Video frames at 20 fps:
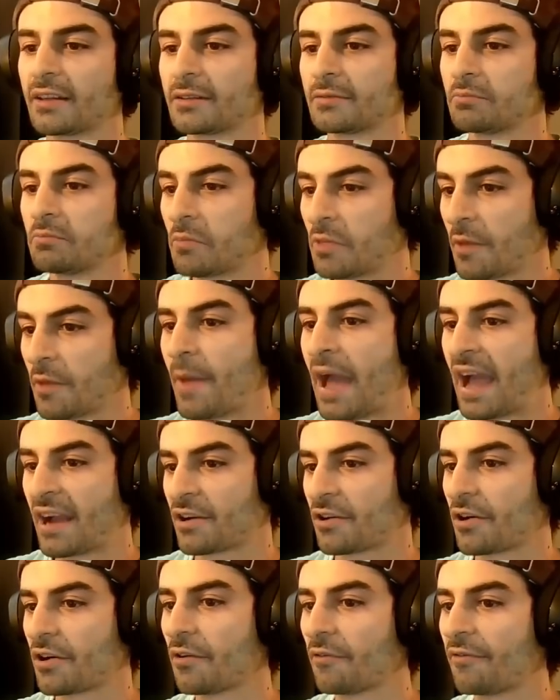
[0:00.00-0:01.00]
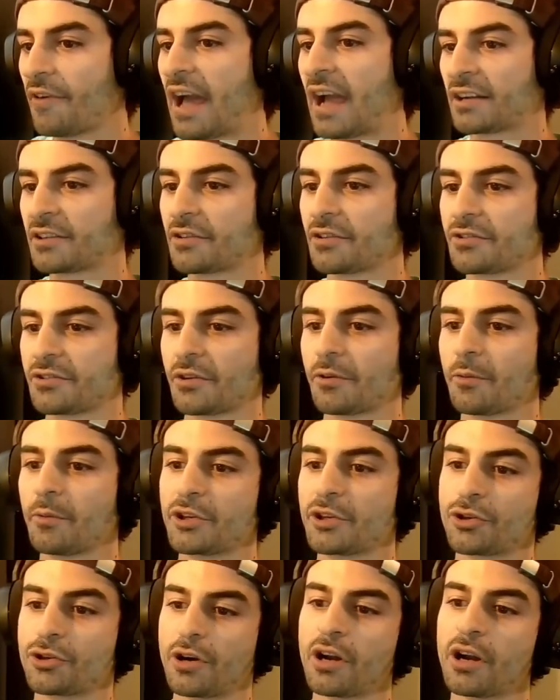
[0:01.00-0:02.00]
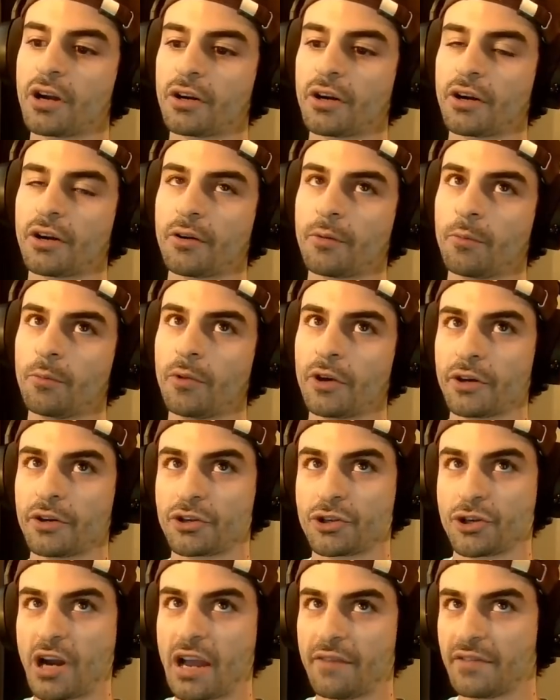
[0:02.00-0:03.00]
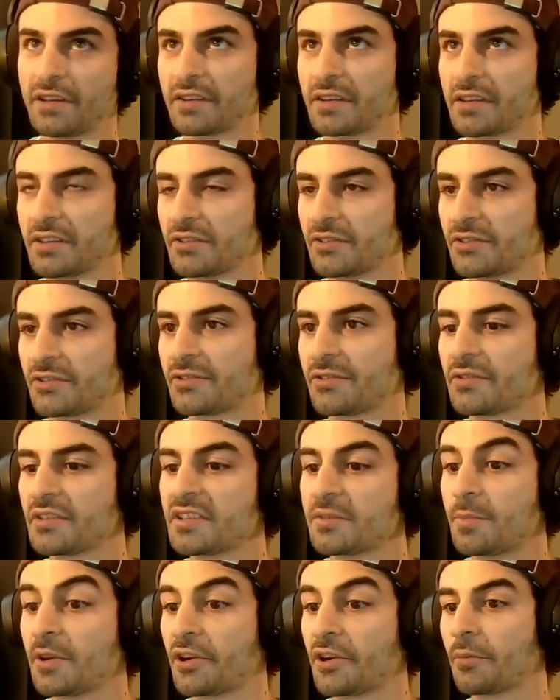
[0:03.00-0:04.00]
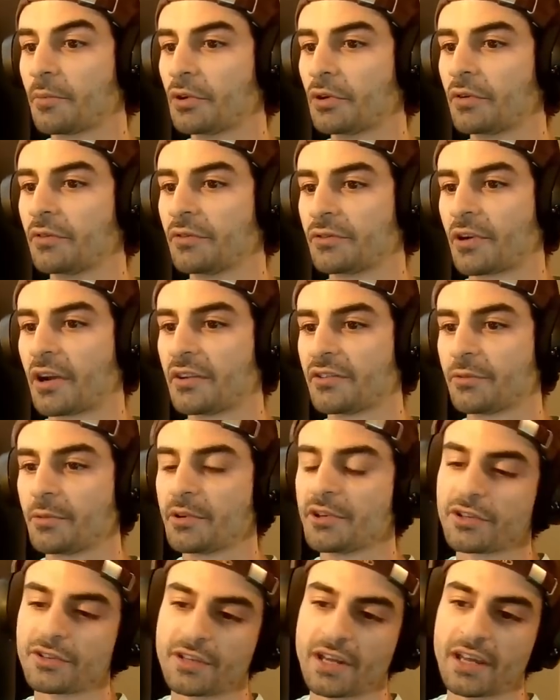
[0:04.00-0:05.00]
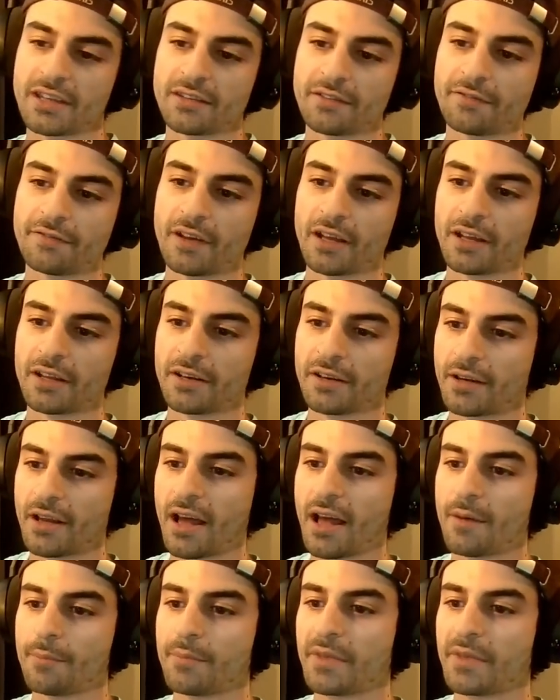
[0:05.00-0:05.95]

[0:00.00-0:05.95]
like the macro factors are what are driving these bigger moves, right? So we just had the Fed